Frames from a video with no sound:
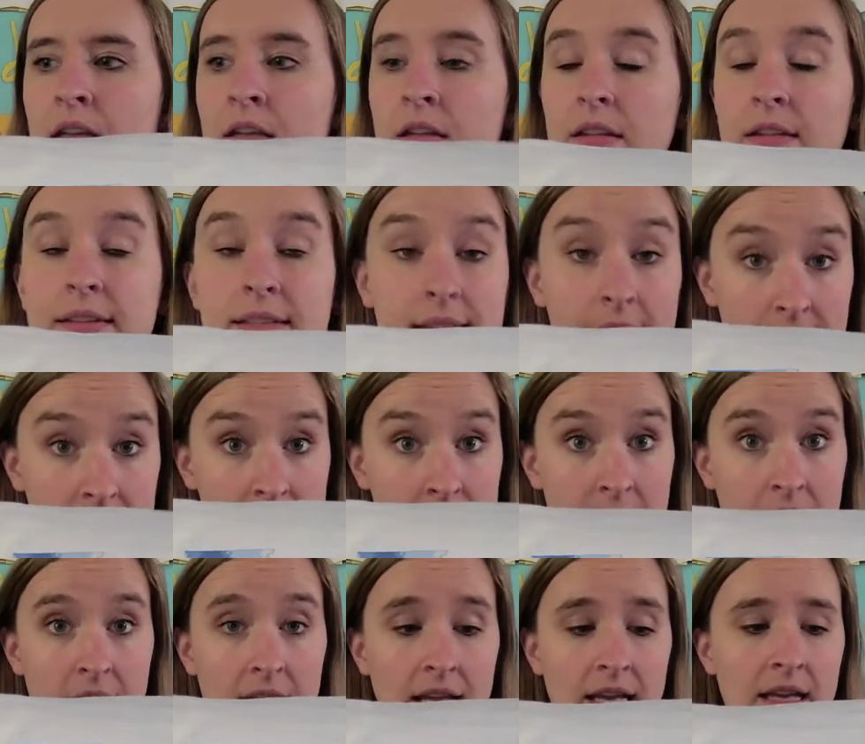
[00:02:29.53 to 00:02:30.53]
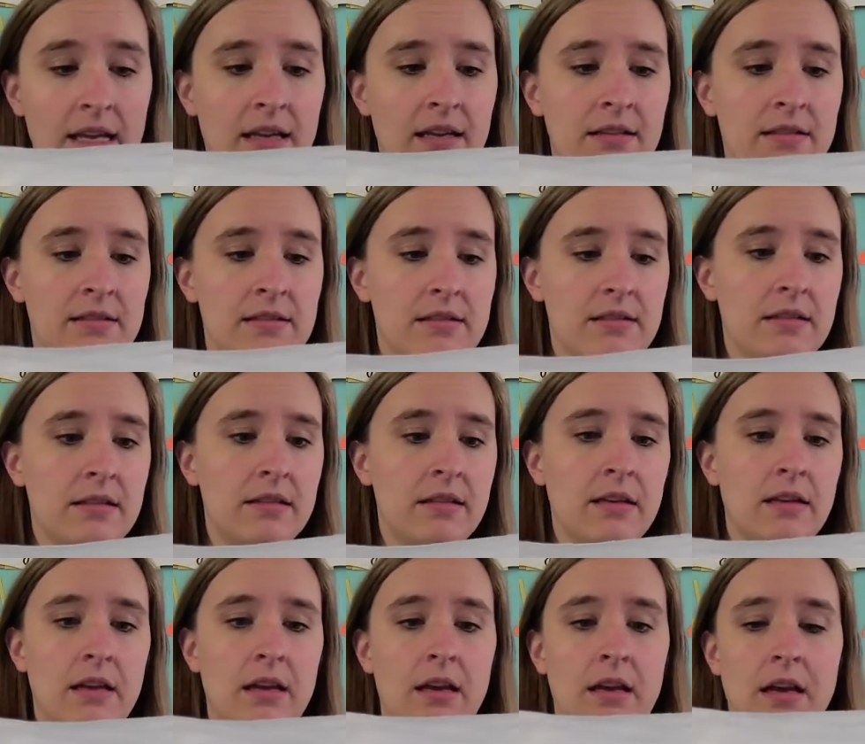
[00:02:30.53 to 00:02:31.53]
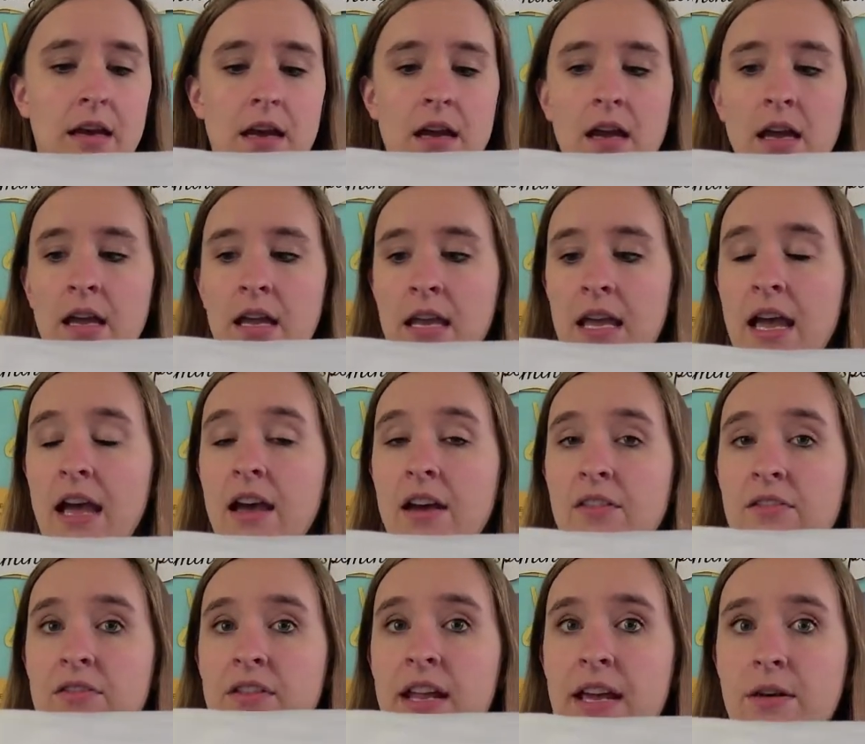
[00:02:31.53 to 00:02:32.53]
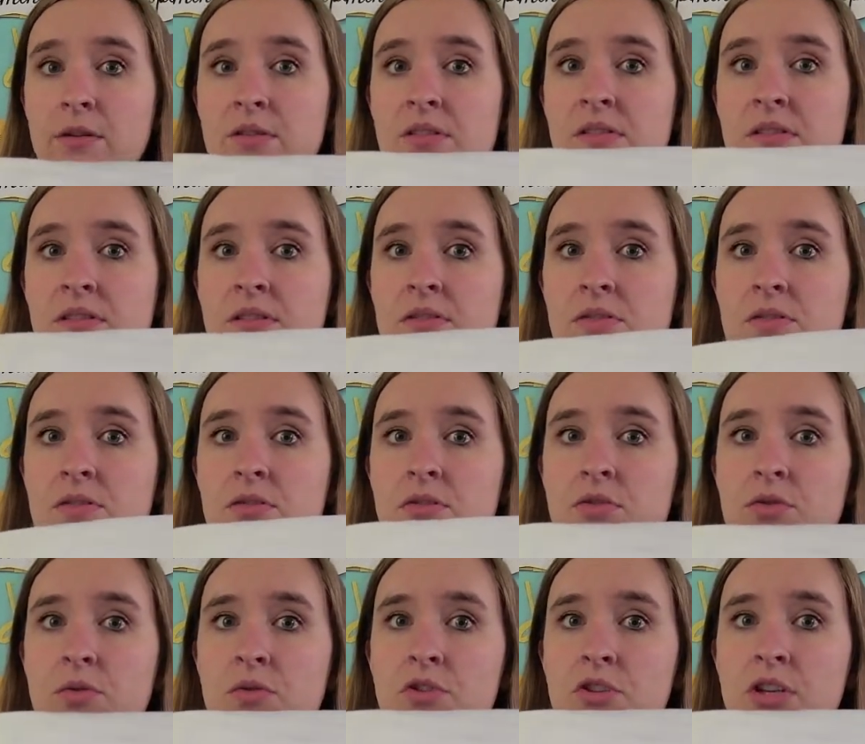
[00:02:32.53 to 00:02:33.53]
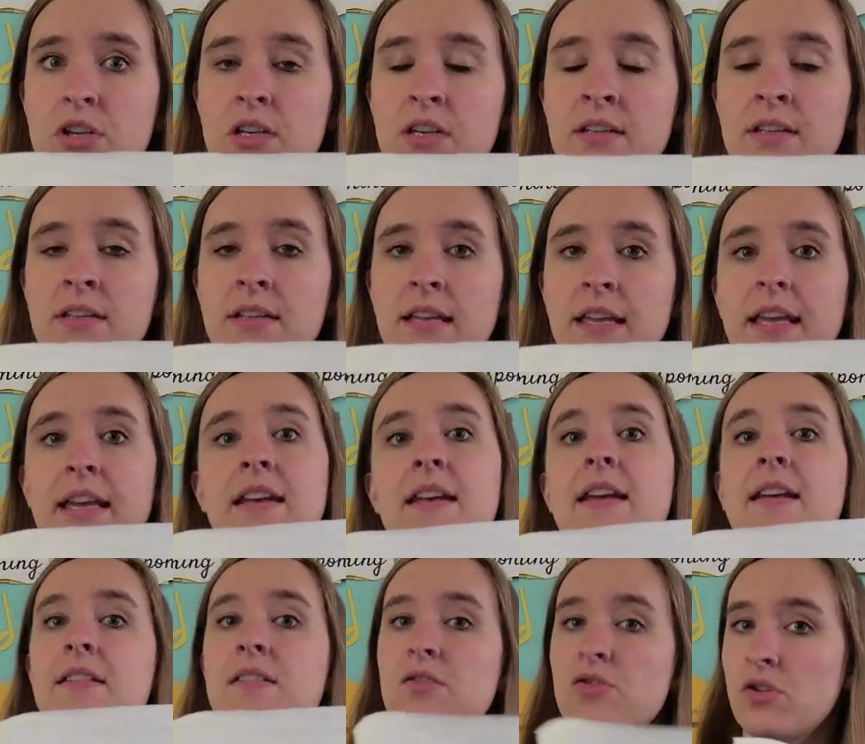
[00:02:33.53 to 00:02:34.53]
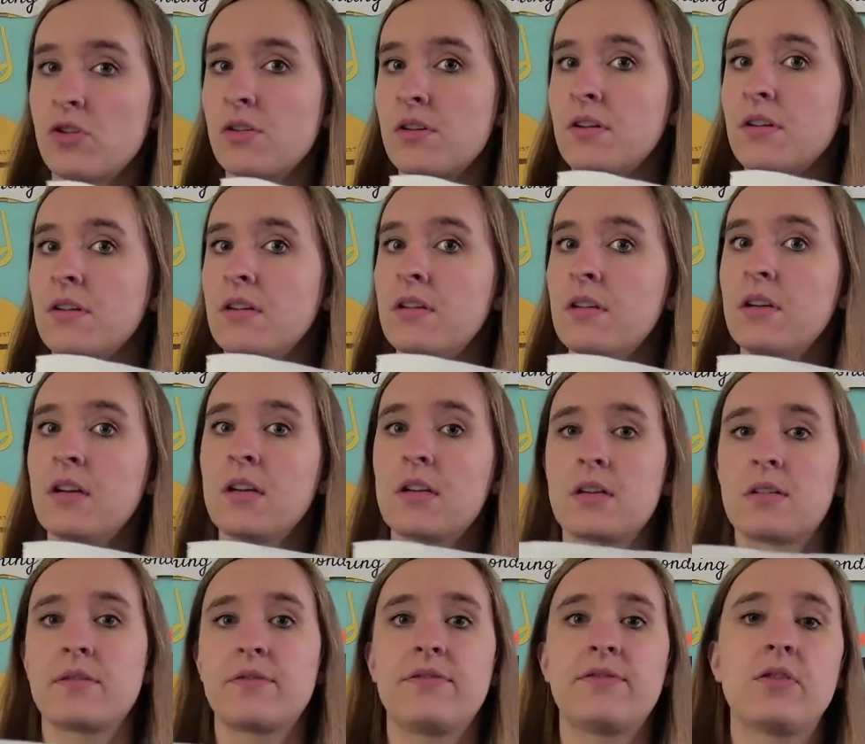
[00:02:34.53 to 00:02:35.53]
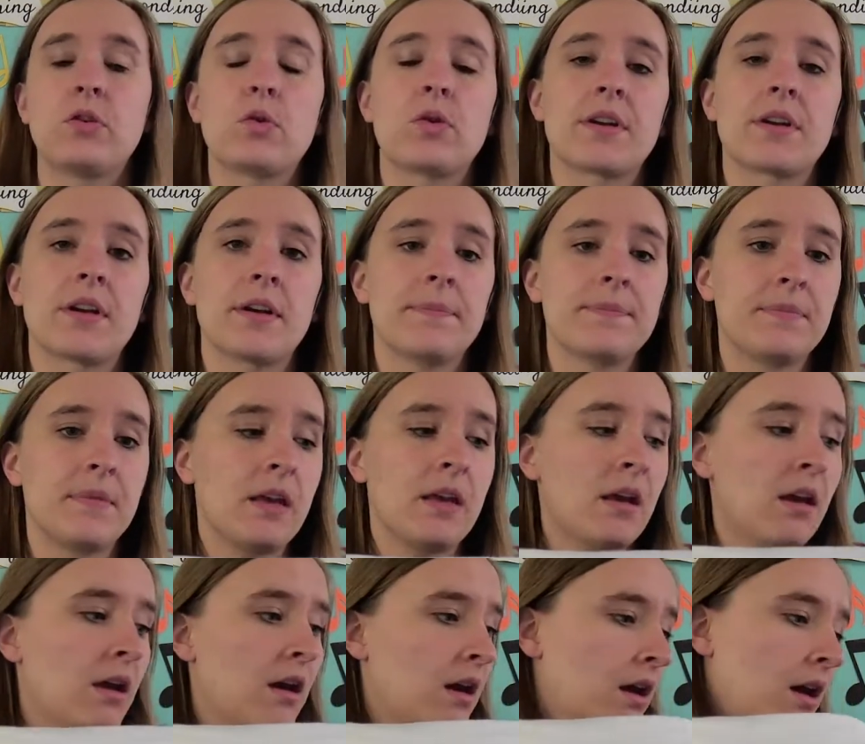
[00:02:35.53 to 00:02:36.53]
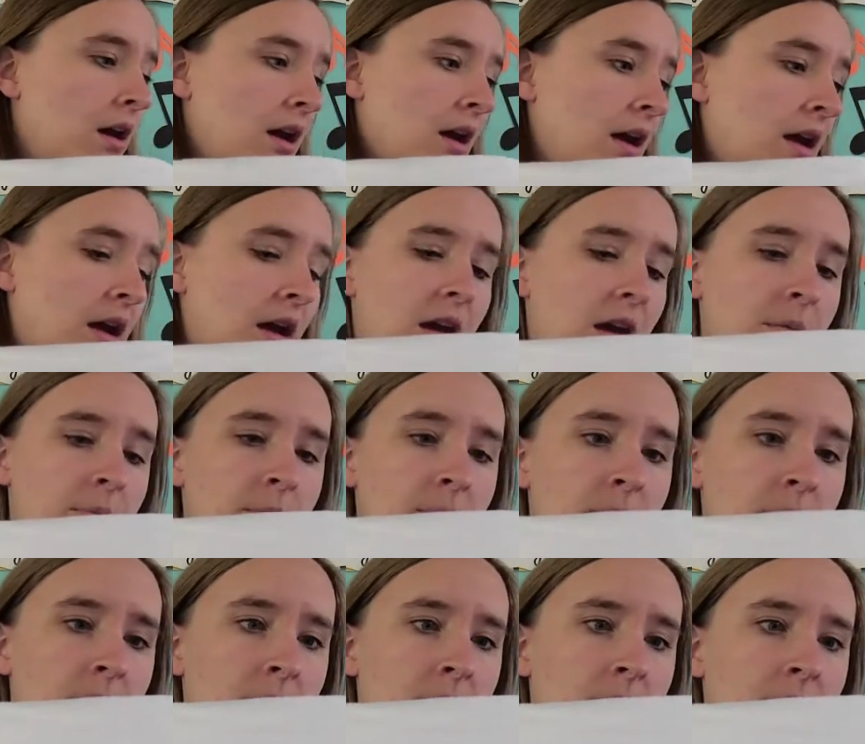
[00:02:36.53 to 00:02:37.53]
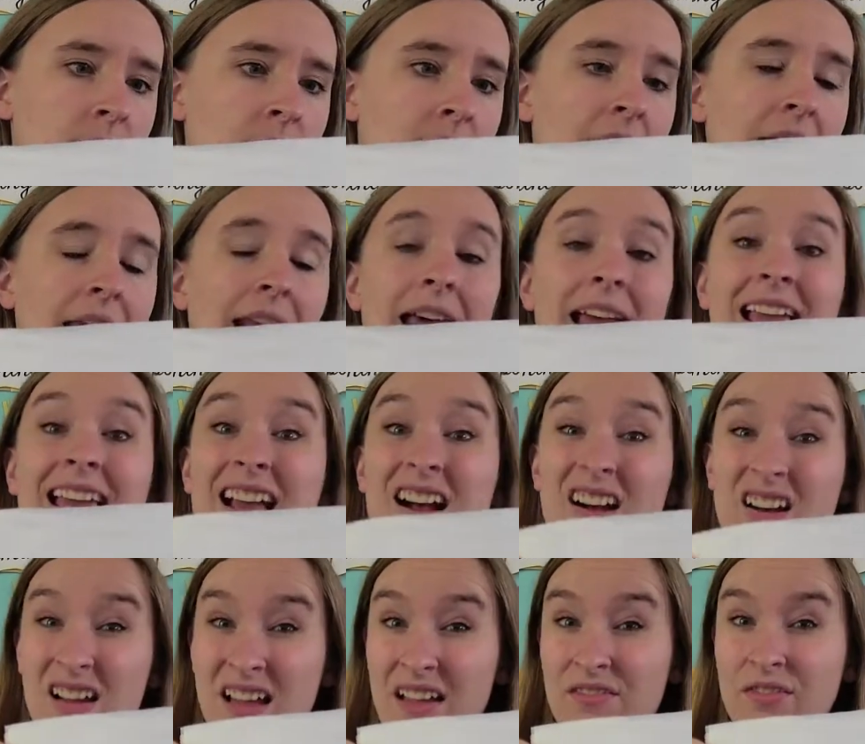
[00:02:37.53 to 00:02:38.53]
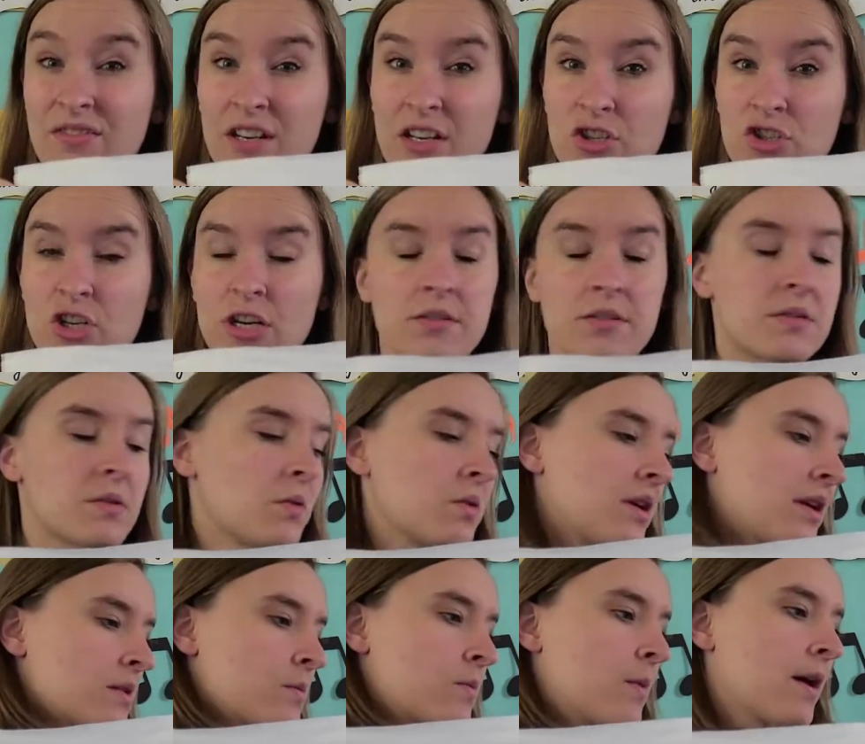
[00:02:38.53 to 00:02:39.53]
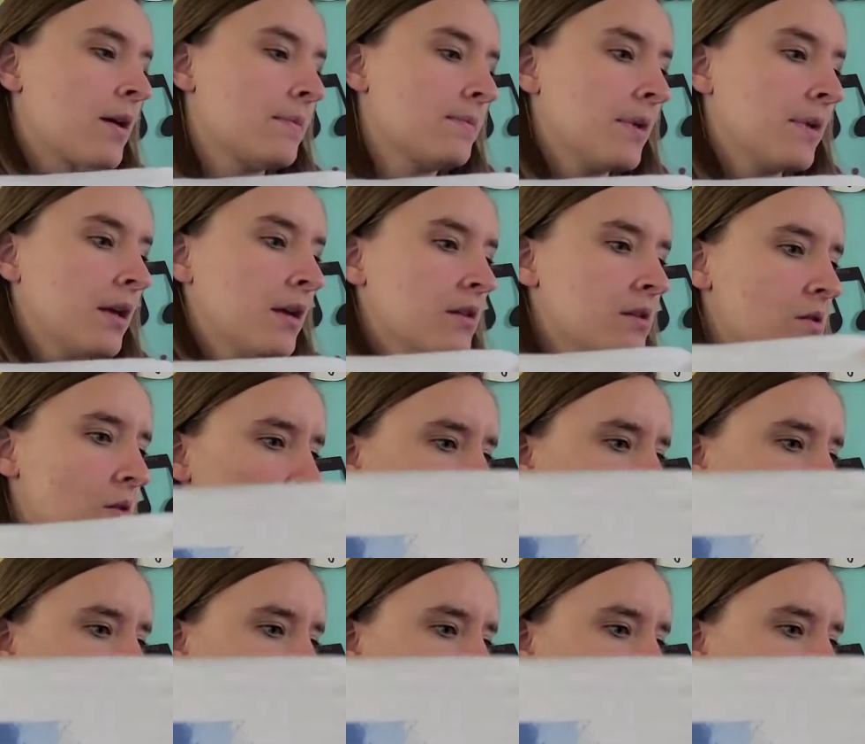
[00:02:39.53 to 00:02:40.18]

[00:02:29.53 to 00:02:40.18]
the set, and I have now stitched Georgia and I started Florida, and I have finished Arizona as well. So a